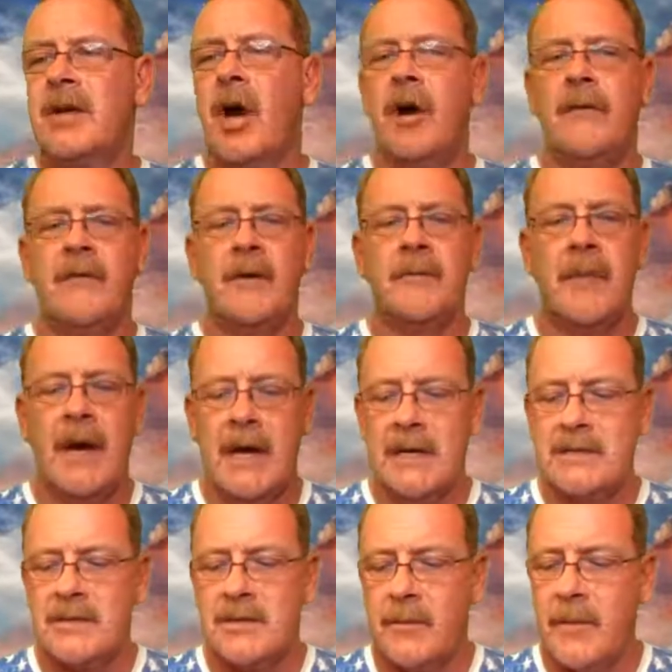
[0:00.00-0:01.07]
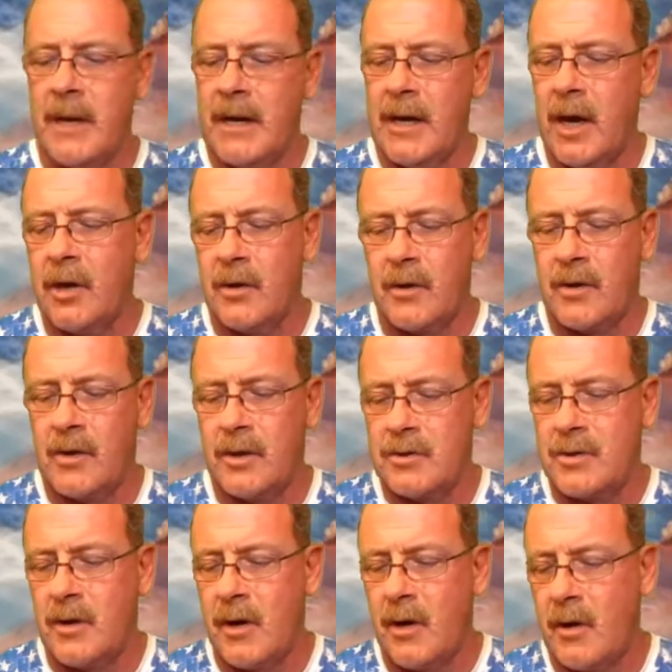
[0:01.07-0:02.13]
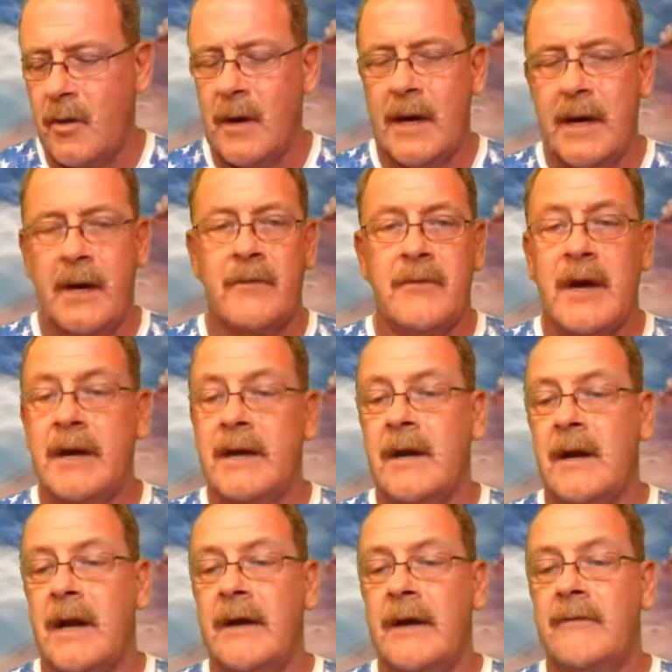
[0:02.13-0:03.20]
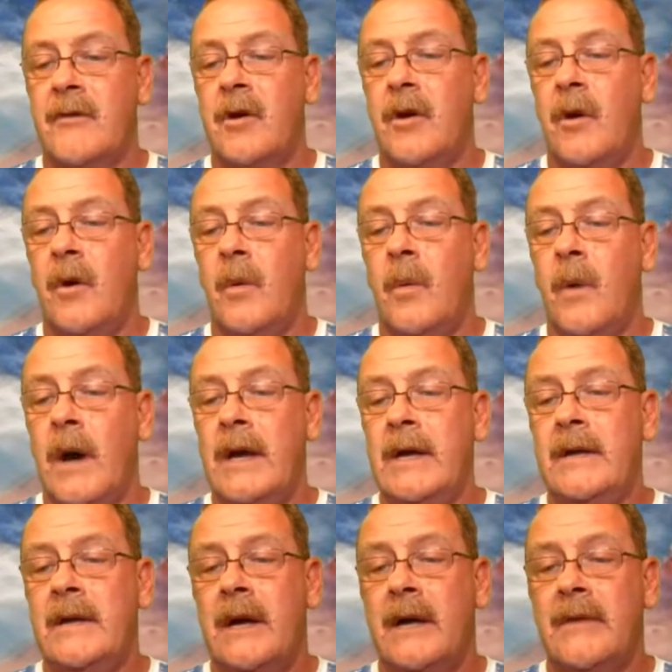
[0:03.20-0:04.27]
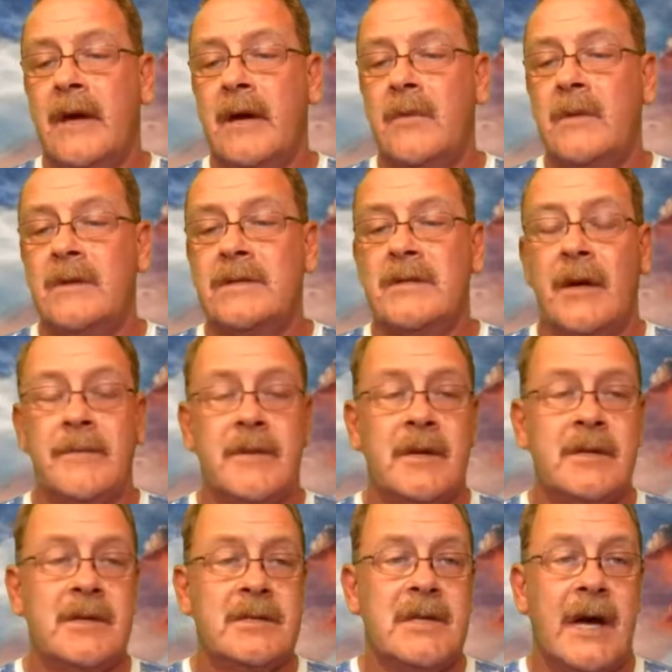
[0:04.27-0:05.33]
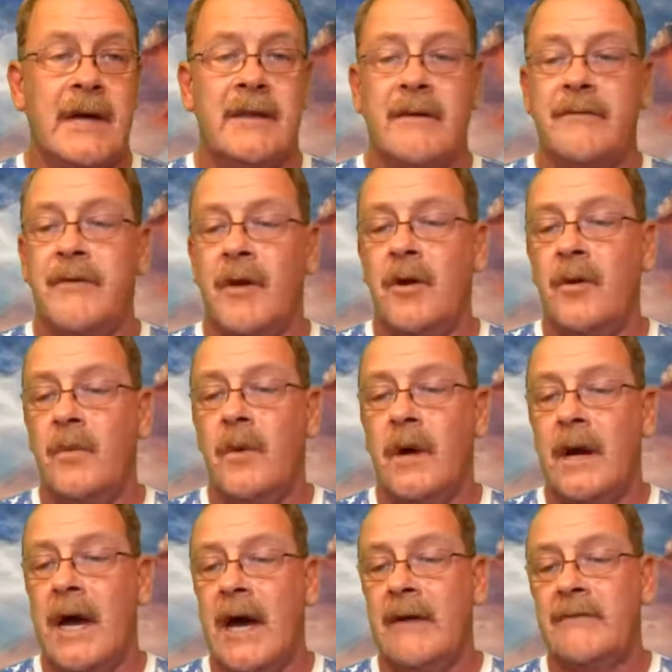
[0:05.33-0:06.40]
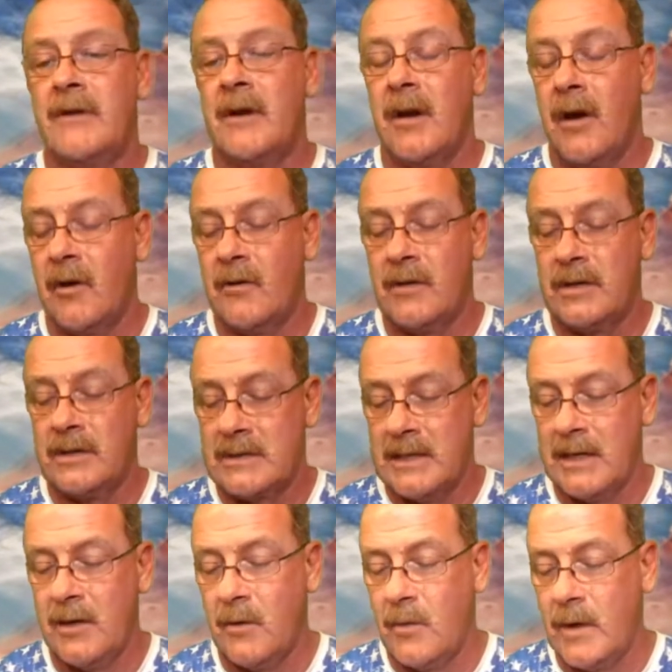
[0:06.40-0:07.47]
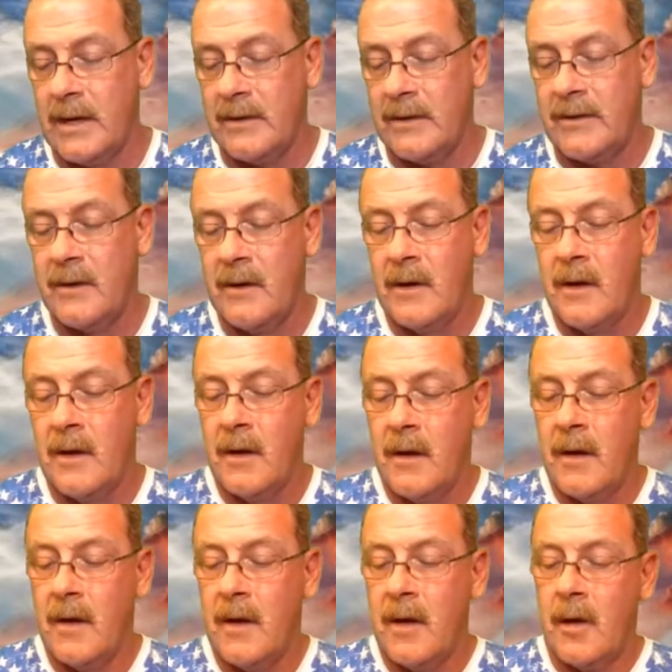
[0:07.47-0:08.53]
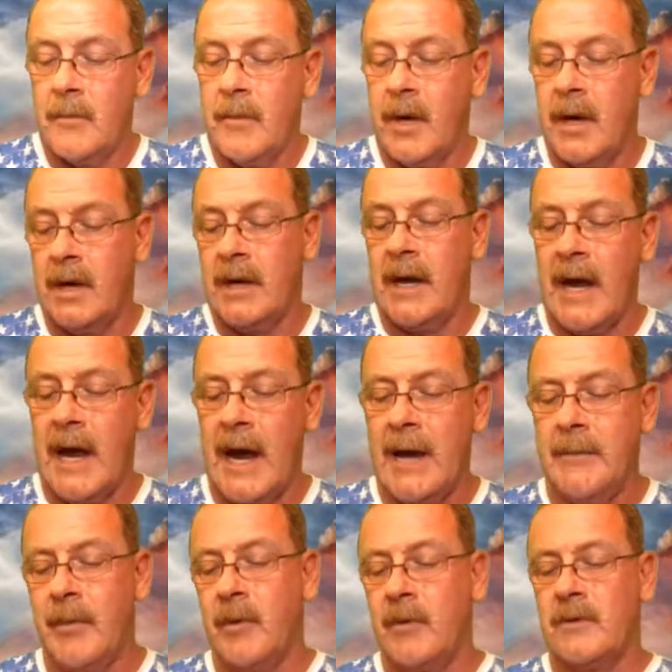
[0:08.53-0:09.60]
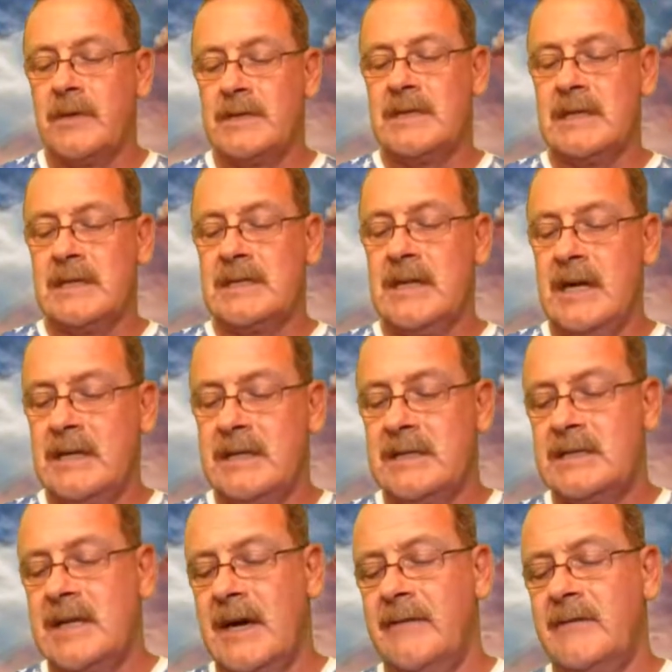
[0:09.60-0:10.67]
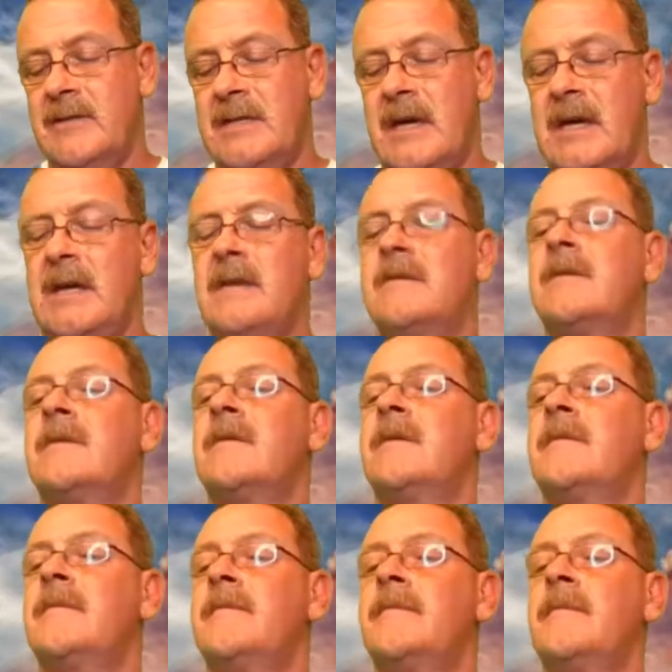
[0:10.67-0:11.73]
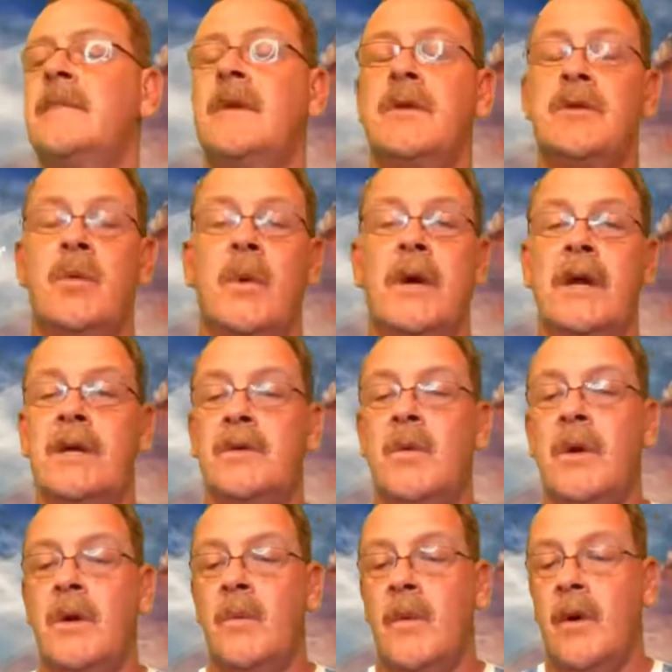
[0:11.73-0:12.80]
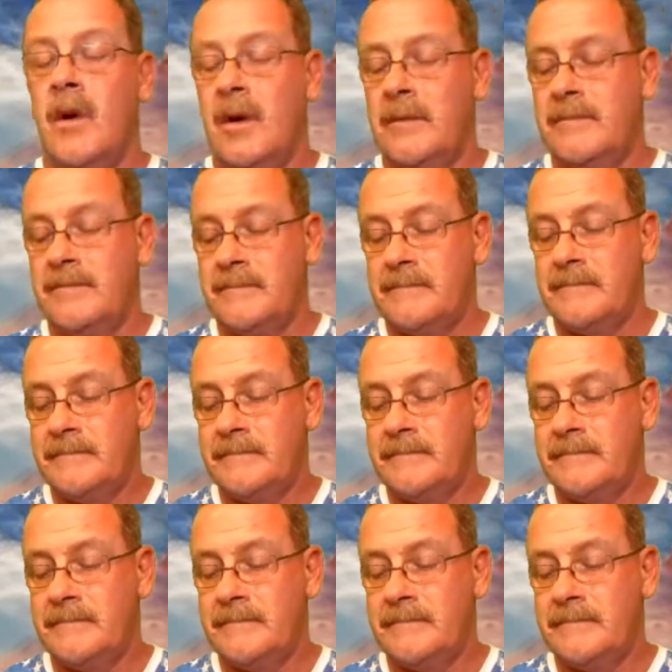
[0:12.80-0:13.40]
COVID mess will be under control. I don't think it'll ever go away. I think with something just like the flu, we'll have to learn to deal with. But April the 16th and 17th, 2021,